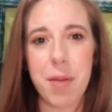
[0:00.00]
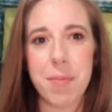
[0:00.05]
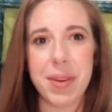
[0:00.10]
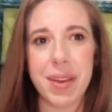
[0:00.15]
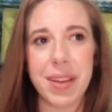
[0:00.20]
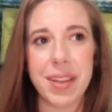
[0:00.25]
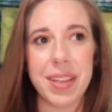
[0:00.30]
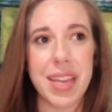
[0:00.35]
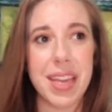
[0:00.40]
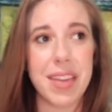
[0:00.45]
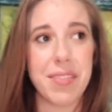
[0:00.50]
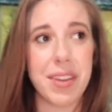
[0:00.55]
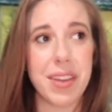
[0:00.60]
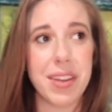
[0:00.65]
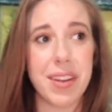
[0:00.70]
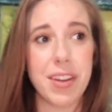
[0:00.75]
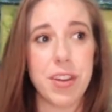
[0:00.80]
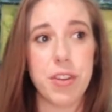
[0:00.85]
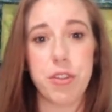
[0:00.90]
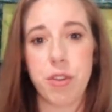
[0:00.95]

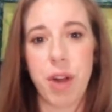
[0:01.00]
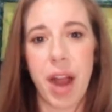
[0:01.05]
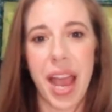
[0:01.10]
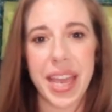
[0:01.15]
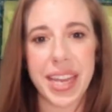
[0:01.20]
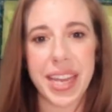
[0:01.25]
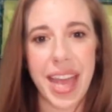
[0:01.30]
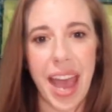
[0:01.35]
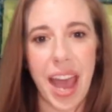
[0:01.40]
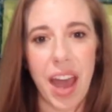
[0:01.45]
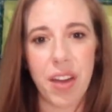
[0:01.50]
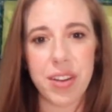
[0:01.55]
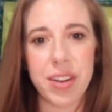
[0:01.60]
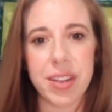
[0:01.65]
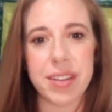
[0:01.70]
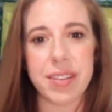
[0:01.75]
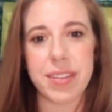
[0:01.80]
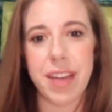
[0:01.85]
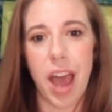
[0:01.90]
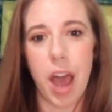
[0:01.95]
even dry it out and
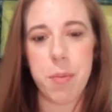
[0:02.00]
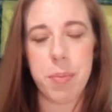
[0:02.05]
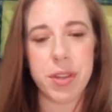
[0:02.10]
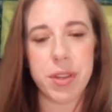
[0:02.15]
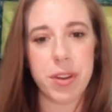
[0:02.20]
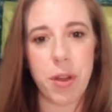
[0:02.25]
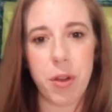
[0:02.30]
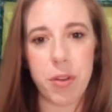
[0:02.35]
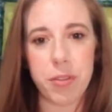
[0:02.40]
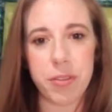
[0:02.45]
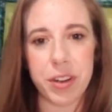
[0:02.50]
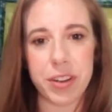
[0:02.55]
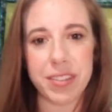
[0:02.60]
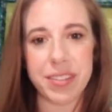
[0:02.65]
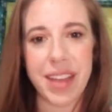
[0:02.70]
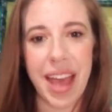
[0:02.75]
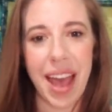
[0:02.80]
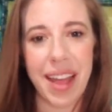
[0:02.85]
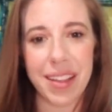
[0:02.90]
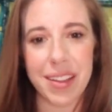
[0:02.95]
top it over
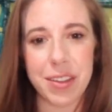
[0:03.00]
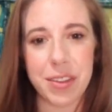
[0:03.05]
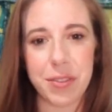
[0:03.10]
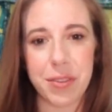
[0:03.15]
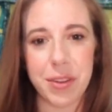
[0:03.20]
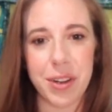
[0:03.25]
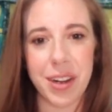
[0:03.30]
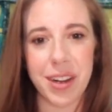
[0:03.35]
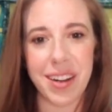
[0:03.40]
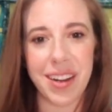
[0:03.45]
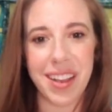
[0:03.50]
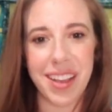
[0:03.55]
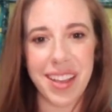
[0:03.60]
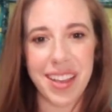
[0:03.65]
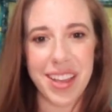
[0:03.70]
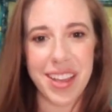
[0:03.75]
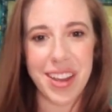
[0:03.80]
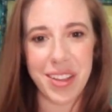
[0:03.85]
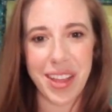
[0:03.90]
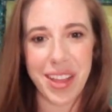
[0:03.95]
salads for,
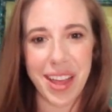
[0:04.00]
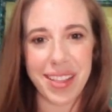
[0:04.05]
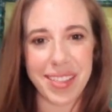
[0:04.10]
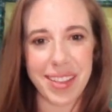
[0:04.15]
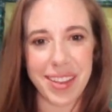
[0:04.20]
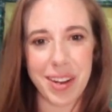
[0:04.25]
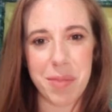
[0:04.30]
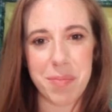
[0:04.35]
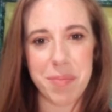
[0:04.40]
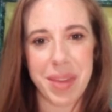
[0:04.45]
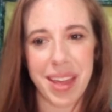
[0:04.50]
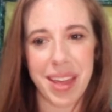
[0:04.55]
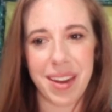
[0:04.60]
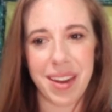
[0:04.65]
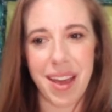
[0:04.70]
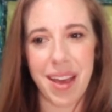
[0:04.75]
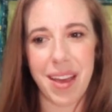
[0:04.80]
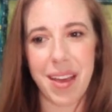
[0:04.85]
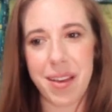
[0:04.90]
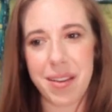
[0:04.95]
that little bit
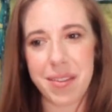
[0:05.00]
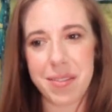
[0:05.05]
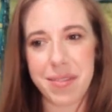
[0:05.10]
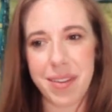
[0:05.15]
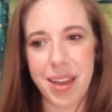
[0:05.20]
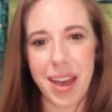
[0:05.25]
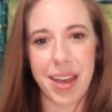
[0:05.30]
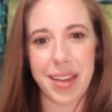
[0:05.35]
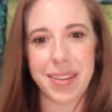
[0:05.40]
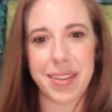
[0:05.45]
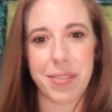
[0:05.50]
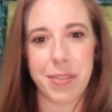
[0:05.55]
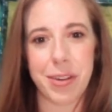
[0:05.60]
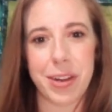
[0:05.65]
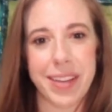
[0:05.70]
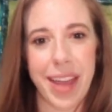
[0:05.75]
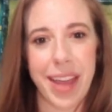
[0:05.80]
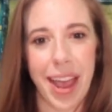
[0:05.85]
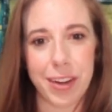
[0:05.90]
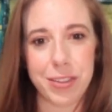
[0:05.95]
of different
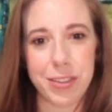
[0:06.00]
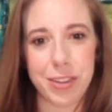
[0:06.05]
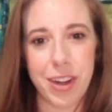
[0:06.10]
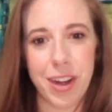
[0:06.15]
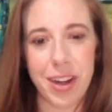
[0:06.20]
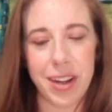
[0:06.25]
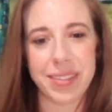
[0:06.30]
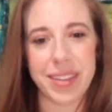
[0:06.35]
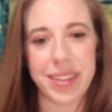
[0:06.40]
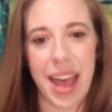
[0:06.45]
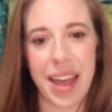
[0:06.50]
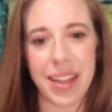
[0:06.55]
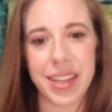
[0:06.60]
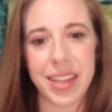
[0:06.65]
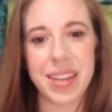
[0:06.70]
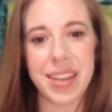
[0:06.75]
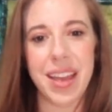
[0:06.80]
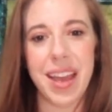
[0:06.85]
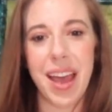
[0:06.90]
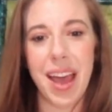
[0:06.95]
texture on a salad.
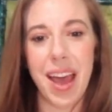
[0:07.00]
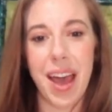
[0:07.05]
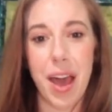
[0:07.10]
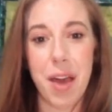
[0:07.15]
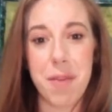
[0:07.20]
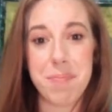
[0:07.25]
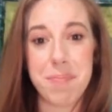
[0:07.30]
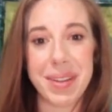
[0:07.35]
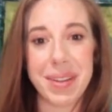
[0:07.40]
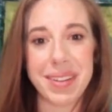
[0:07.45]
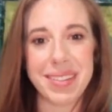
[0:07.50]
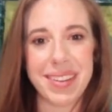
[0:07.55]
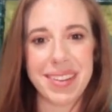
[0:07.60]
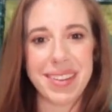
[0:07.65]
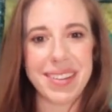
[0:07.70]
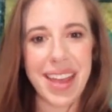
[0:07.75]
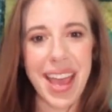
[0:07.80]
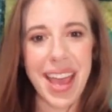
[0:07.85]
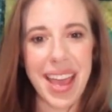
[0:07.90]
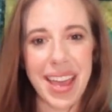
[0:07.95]
But
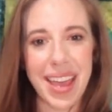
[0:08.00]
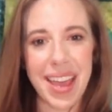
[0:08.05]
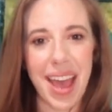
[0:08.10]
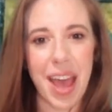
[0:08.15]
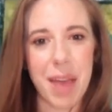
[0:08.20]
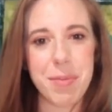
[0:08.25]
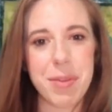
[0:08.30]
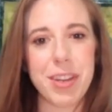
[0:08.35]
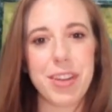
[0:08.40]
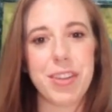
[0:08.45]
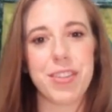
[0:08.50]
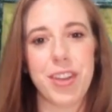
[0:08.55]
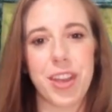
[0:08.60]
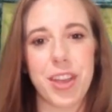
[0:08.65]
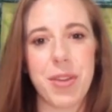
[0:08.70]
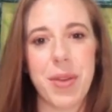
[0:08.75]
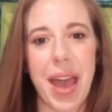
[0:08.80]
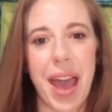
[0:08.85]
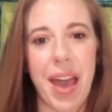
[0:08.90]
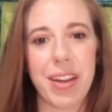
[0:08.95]
today I'm going to show you
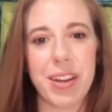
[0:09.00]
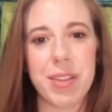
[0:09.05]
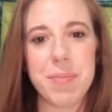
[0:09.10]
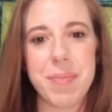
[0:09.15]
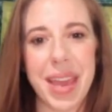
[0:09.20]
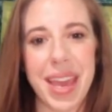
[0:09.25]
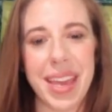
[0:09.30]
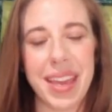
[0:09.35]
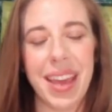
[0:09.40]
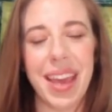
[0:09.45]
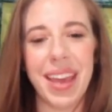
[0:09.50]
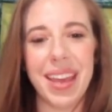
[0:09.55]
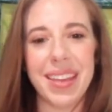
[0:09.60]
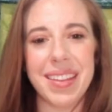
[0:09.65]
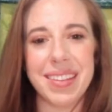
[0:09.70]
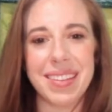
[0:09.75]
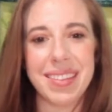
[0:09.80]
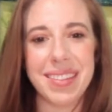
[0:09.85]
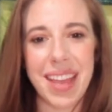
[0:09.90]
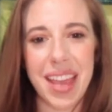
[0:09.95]
how to make
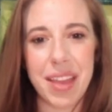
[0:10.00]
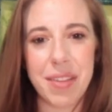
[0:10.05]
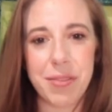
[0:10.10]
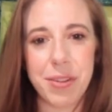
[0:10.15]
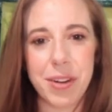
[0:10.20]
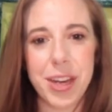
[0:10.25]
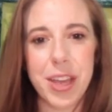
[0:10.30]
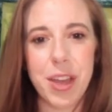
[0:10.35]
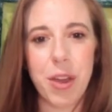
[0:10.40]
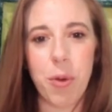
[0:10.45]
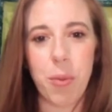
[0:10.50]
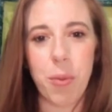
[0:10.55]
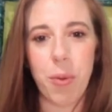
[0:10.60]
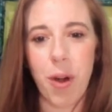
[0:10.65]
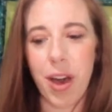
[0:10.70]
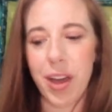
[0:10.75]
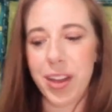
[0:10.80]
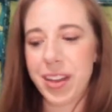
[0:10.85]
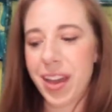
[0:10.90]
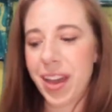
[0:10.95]
savory
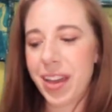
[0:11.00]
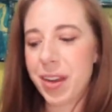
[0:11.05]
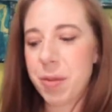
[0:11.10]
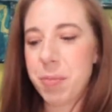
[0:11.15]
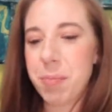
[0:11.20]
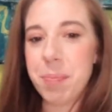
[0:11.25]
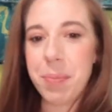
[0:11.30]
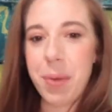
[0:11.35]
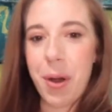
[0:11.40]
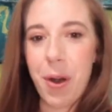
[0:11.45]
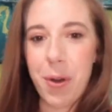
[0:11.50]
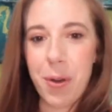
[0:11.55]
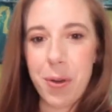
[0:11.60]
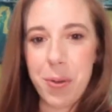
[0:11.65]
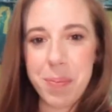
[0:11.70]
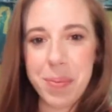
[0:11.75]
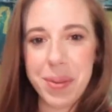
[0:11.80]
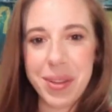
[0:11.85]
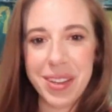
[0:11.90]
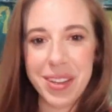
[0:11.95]
walnut pulp
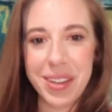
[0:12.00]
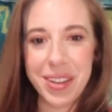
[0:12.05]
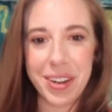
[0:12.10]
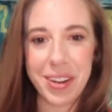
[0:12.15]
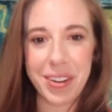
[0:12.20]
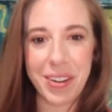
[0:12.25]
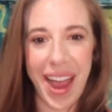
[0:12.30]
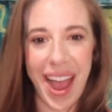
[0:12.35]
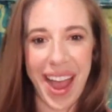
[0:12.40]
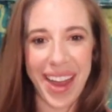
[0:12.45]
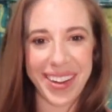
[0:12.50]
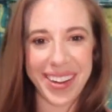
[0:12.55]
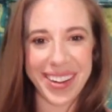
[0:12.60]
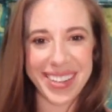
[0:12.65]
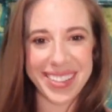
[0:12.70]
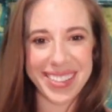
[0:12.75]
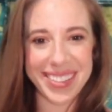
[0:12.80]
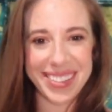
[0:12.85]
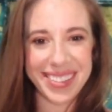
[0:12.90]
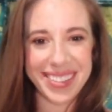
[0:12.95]

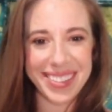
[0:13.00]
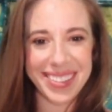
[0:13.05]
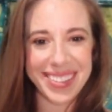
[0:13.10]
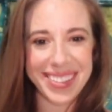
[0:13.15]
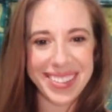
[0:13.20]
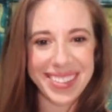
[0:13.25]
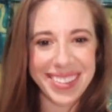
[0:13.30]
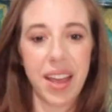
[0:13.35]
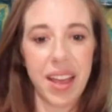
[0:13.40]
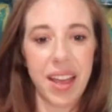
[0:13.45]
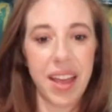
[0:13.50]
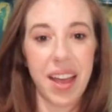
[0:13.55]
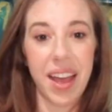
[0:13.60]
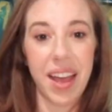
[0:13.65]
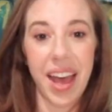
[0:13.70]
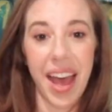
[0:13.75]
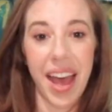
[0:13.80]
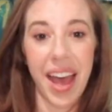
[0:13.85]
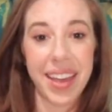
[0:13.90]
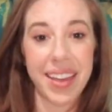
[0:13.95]
crackers.
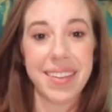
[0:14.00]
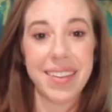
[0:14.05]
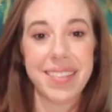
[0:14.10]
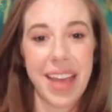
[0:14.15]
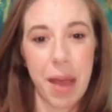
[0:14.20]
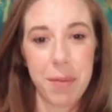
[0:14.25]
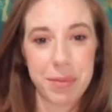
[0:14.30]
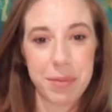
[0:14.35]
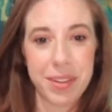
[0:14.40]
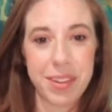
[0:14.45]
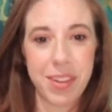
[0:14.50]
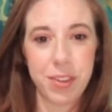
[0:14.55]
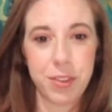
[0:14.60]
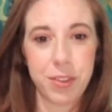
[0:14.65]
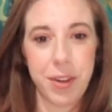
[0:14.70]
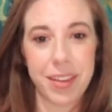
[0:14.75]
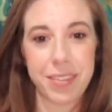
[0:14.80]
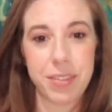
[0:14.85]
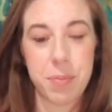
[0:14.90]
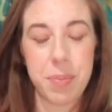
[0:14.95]
I adapted this
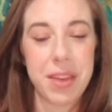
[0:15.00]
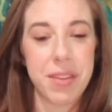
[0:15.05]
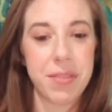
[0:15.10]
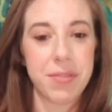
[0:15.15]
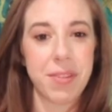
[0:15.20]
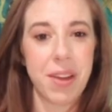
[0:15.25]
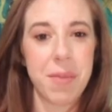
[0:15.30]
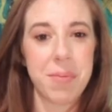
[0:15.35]
recipe from the